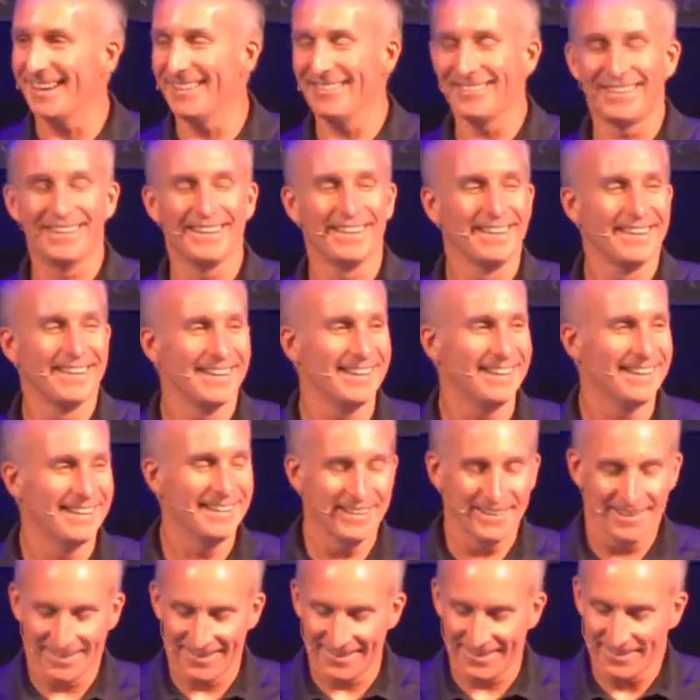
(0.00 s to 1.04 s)
okay.
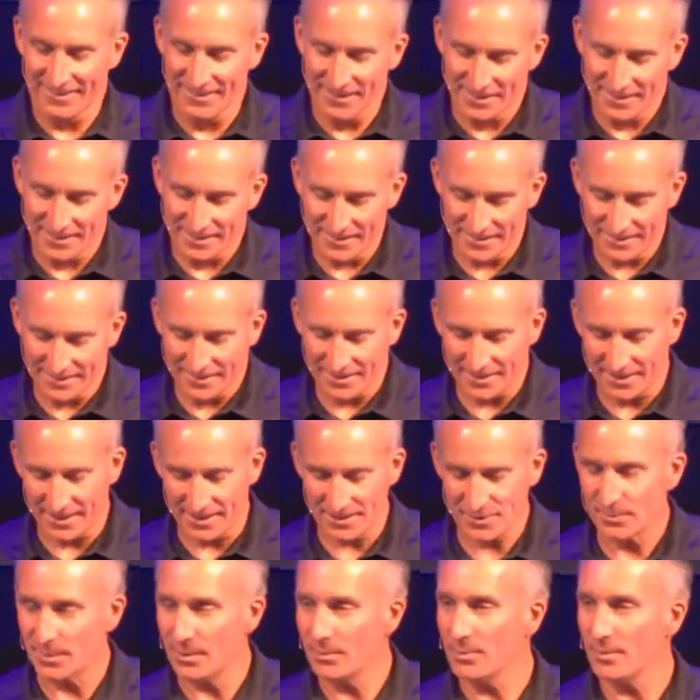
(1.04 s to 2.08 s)

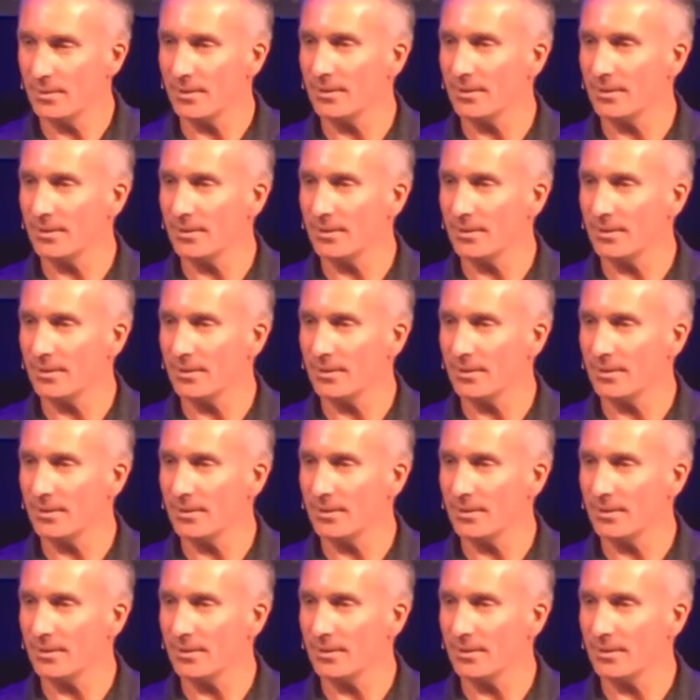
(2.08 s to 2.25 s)
gas might put a